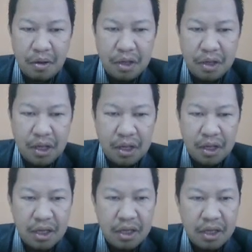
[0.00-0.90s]
Okay,
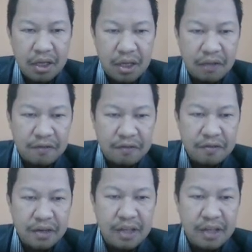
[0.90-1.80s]
if
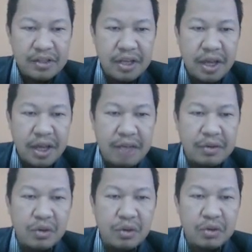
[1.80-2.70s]
let's say m
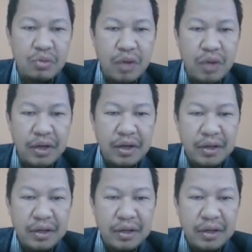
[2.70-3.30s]
equal to 1,